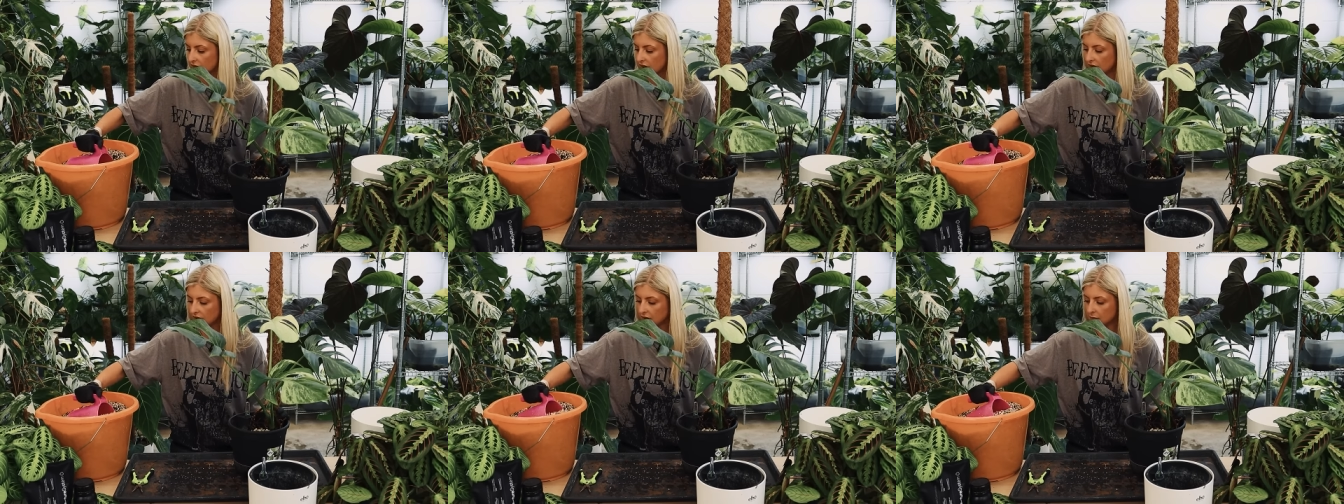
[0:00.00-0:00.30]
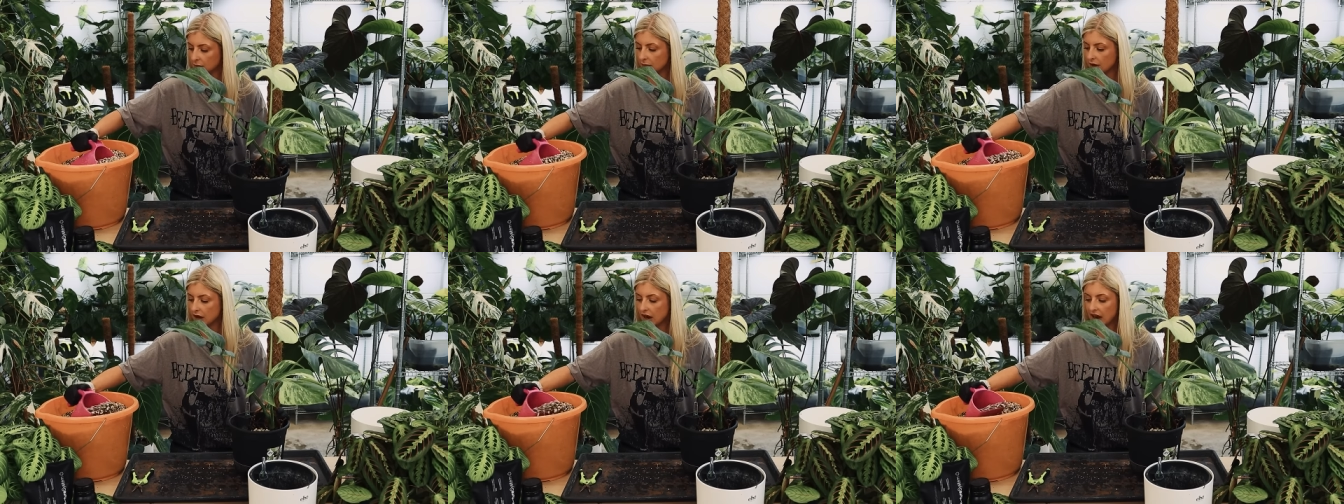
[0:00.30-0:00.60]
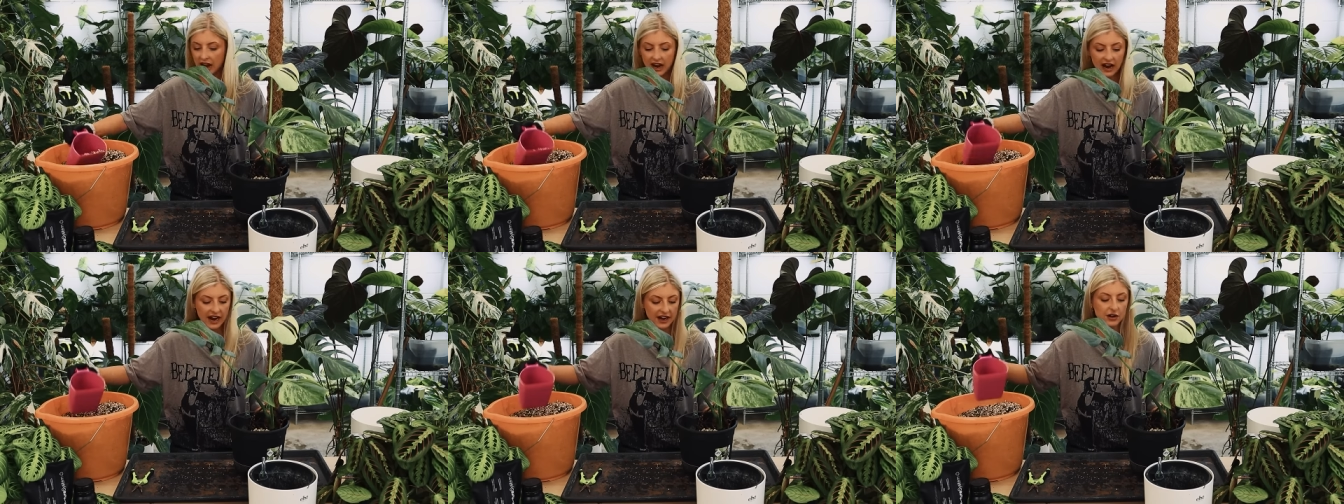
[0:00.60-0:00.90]
Um,
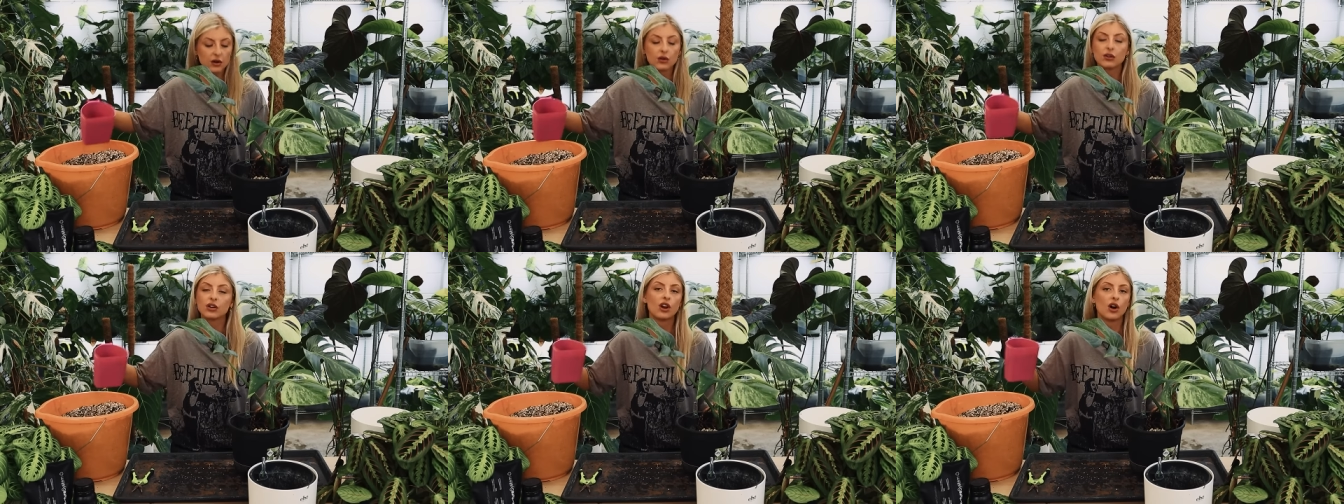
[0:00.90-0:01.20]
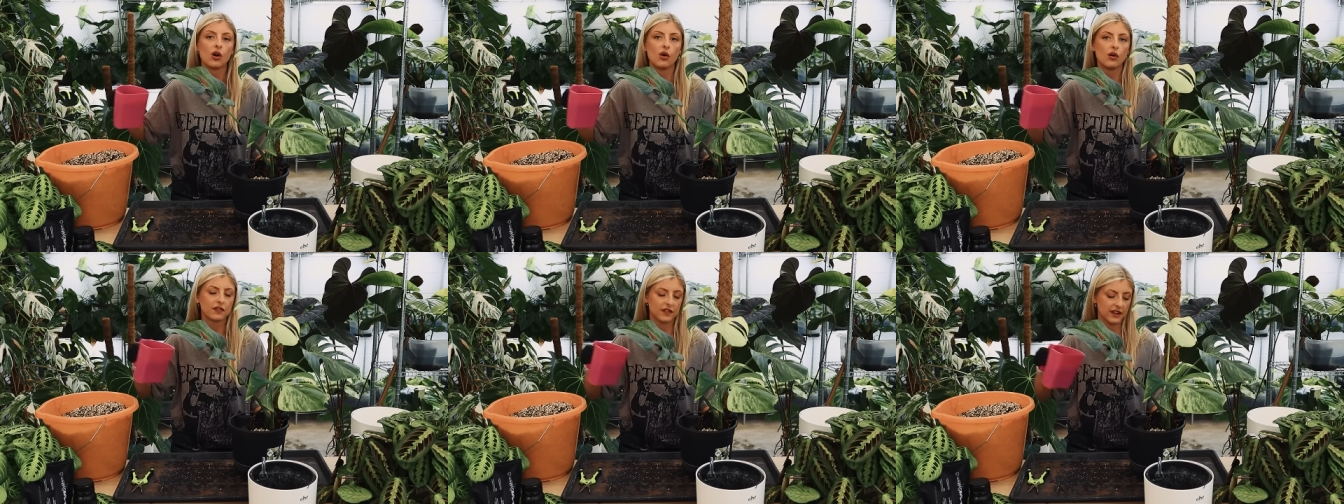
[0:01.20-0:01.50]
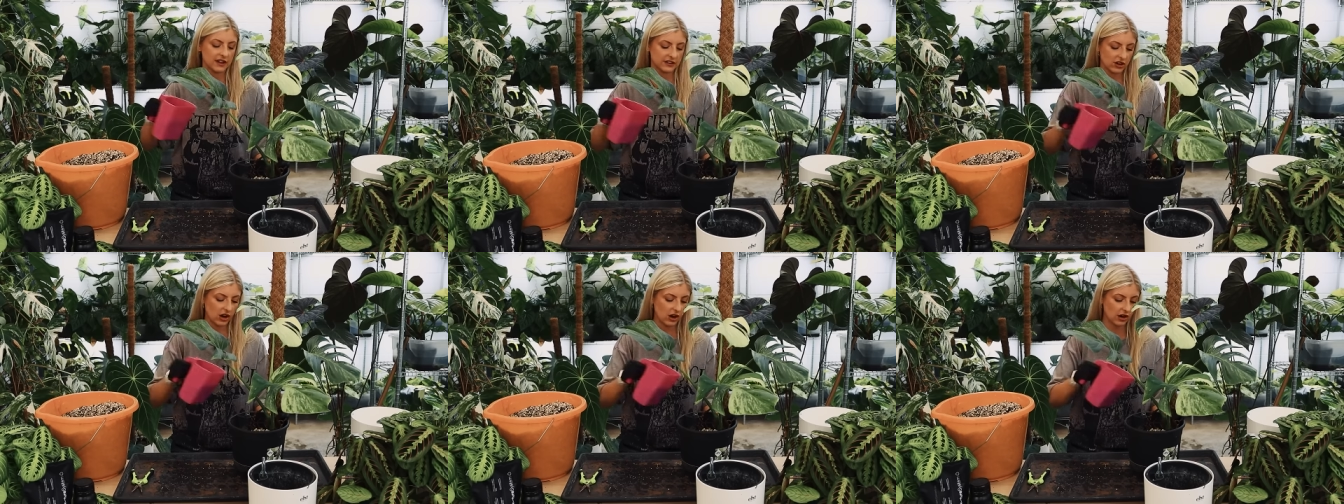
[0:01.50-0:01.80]
I, I don't know if
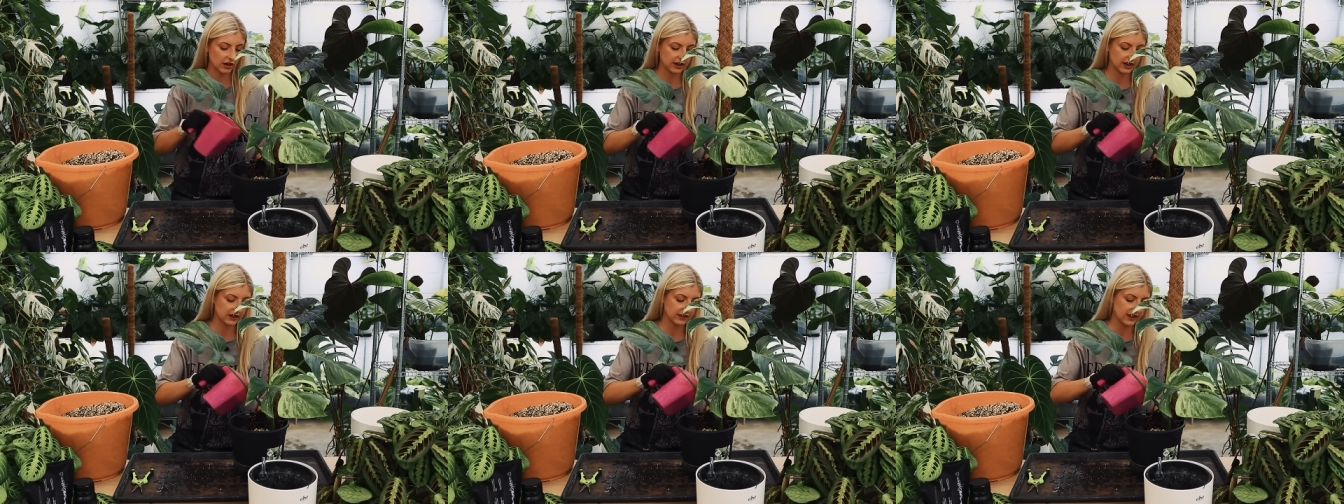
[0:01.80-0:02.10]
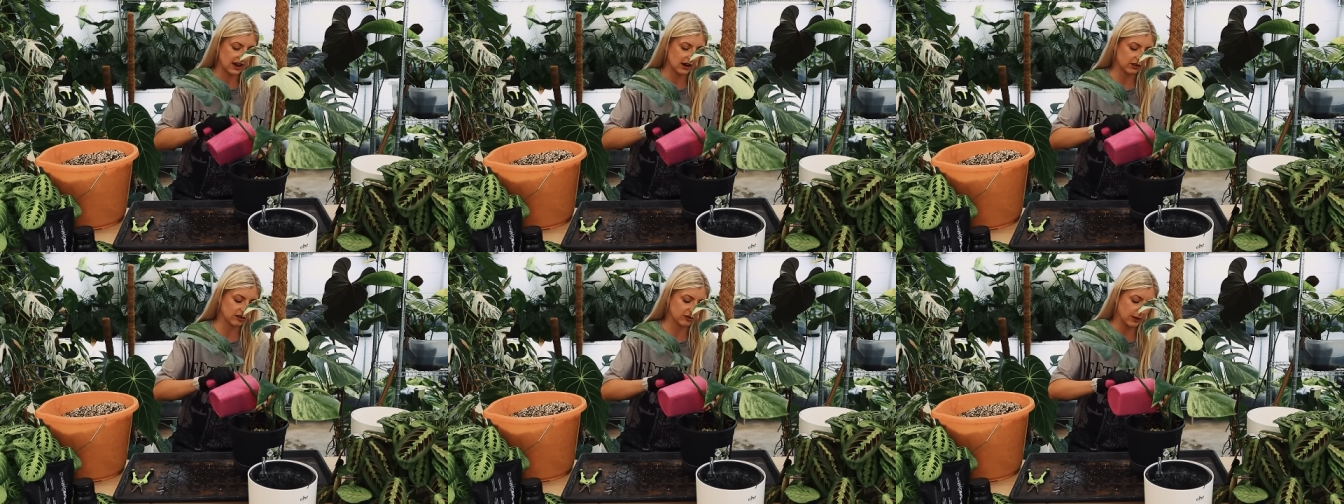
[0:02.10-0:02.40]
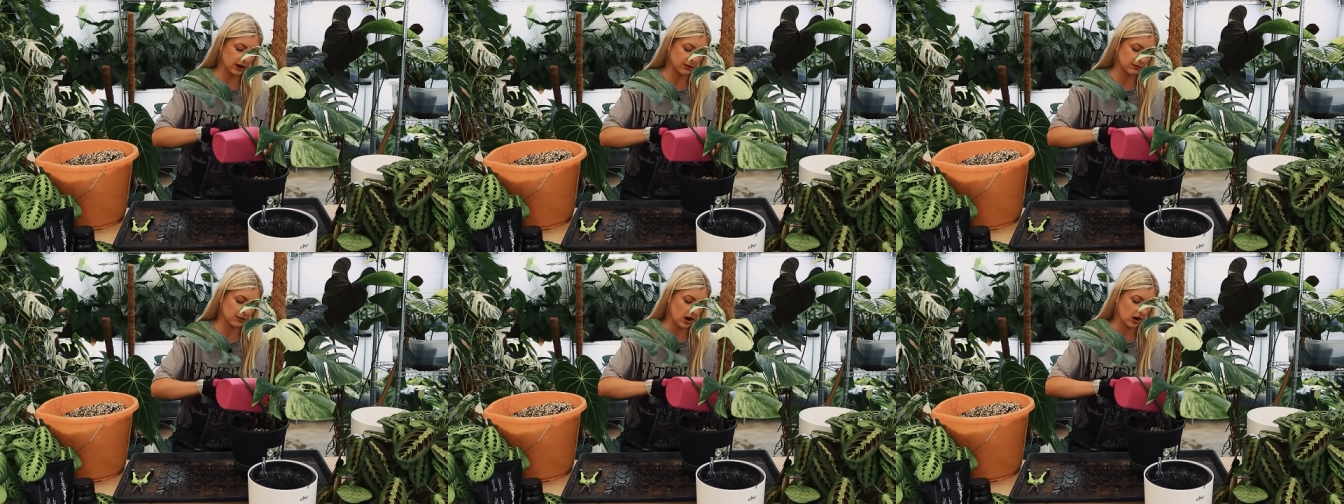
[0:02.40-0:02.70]
they're targeting the
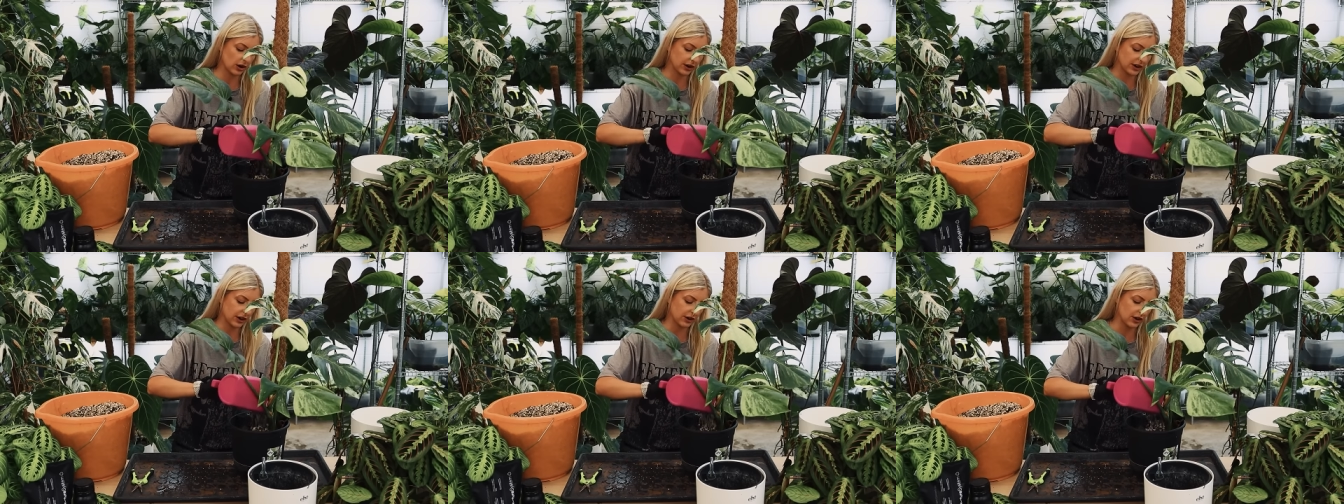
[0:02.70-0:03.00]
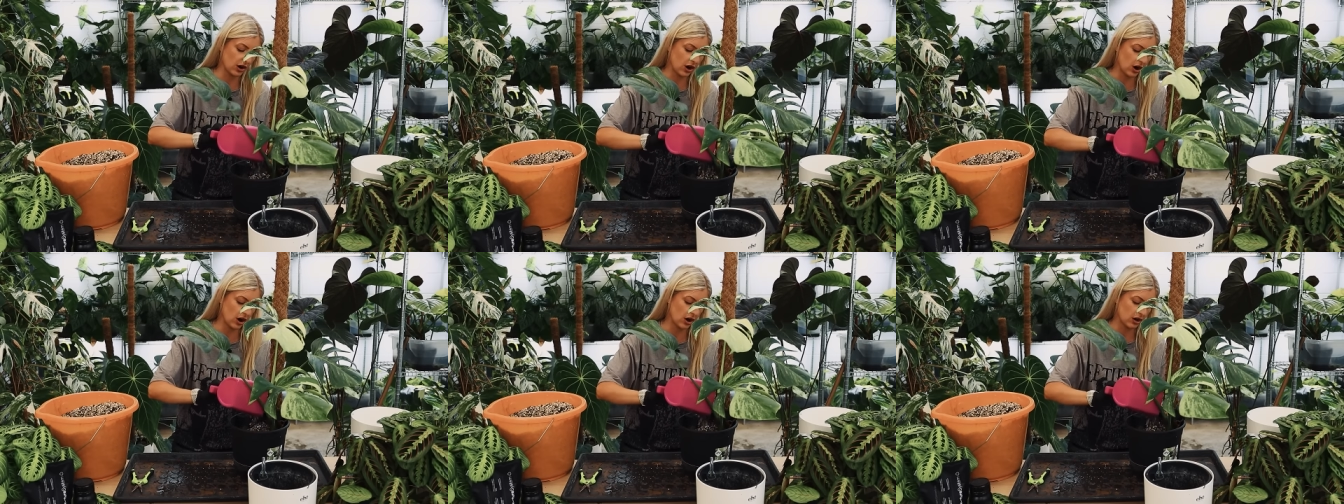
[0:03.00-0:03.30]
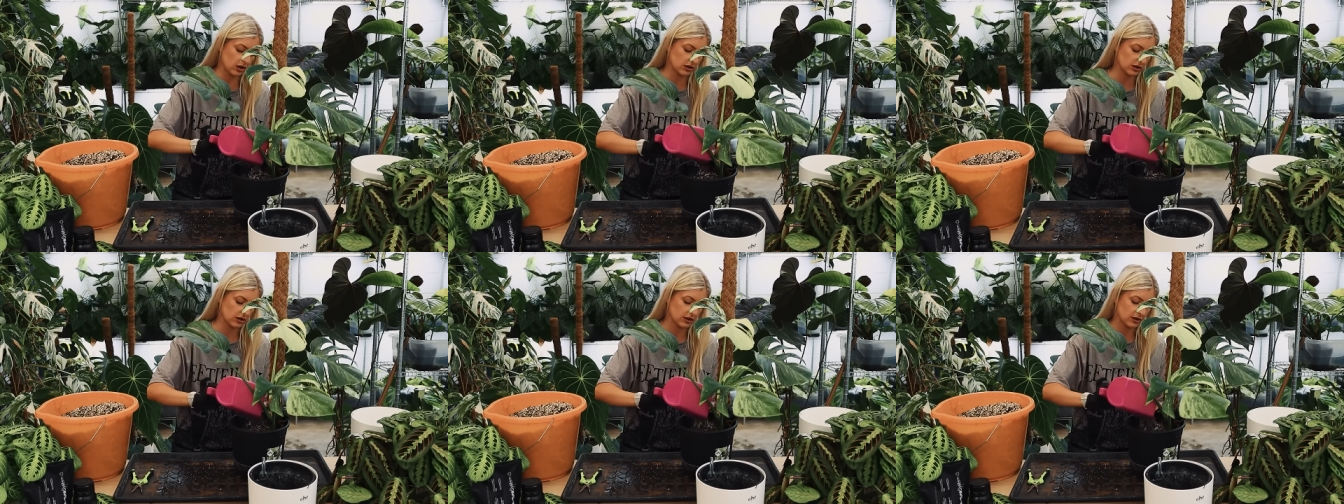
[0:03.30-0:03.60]
houseplant market or
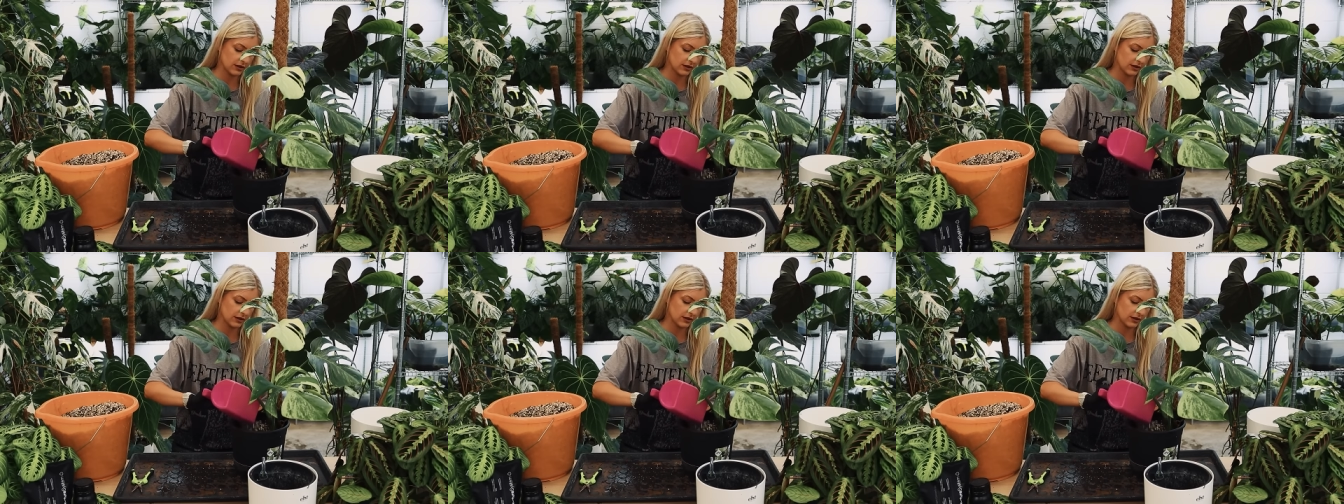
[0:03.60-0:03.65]
not.